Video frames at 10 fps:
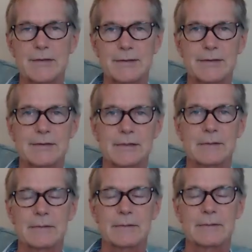
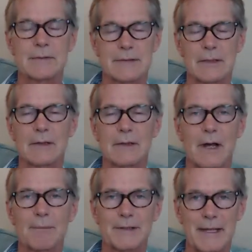system, it's a little
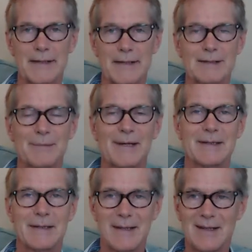complicated,
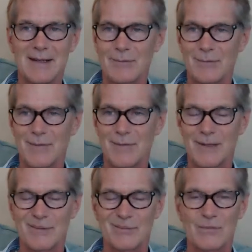but
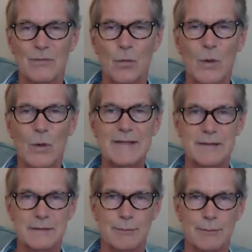
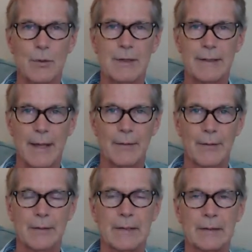waste is broken
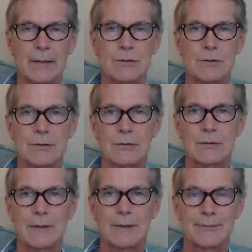down
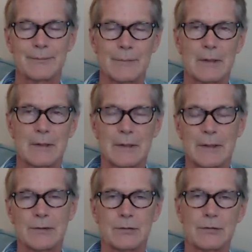into
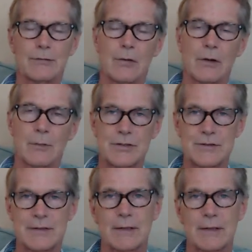a form which
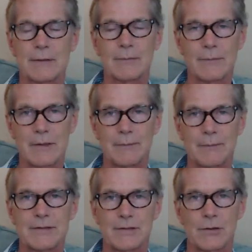is then can
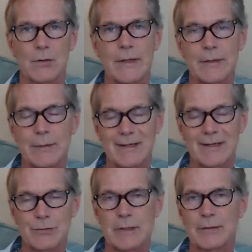be secreted or
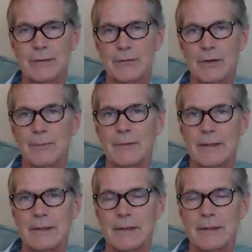excreted from
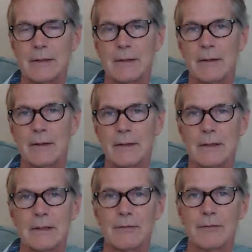the
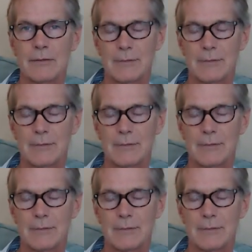liver.